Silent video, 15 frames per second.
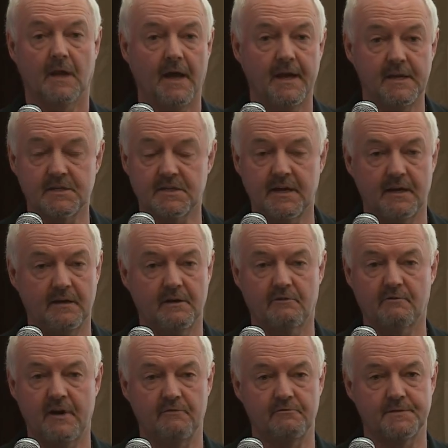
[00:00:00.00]
And it's getting a
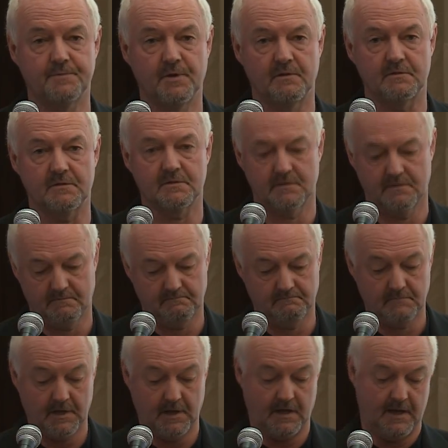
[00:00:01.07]
great response.
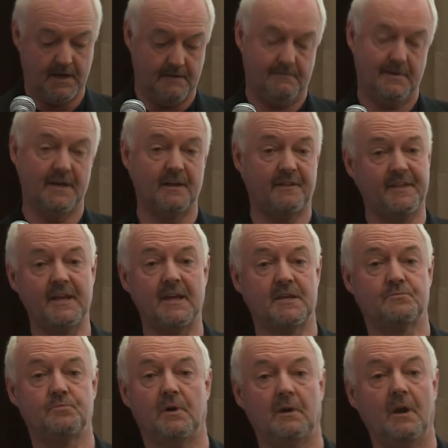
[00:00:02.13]
And I think
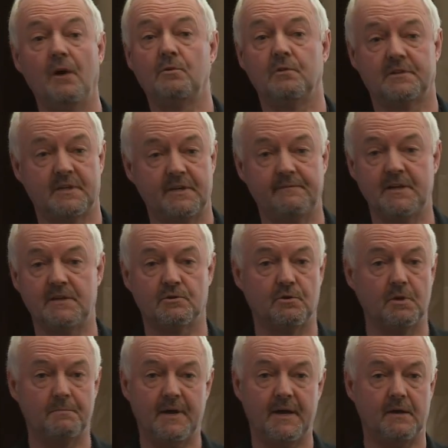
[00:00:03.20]
it's what local TV is
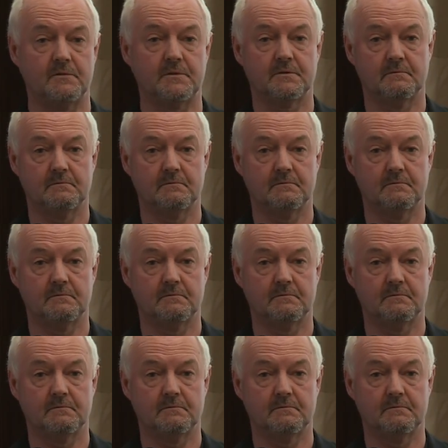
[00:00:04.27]
all about.